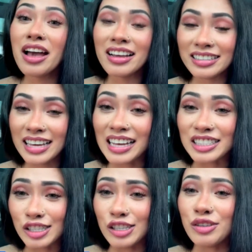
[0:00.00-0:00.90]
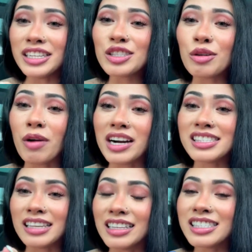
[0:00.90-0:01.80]
Yes, you need to wear
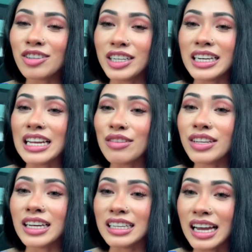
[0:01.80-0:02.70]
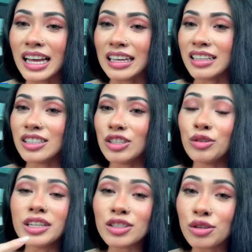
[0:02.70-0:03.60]
sunscreen even at night.
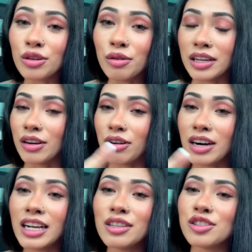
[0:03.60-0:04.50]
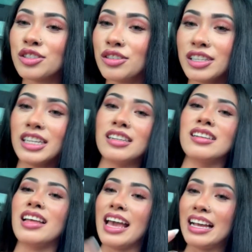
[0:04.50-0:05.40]
You need to do it, or else you're gonna
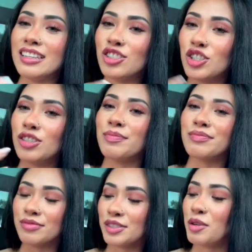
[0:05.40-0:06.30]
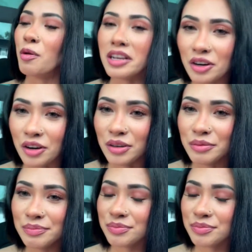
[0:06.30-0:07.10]
age quicker.